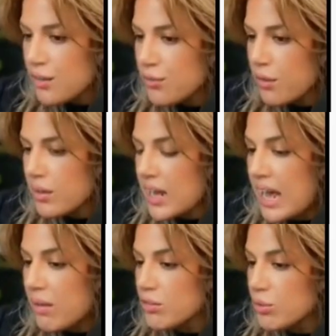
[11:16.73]
Fun
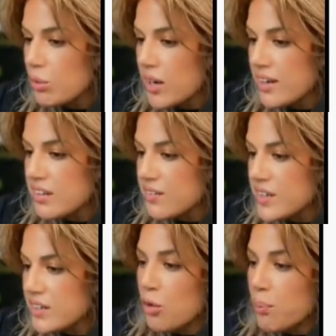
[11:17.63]
outdoor
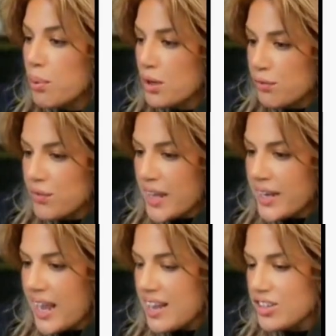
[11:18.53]
activities, butterfly
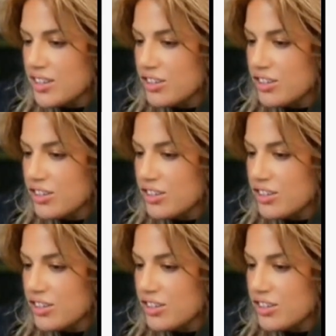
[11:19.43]
catching.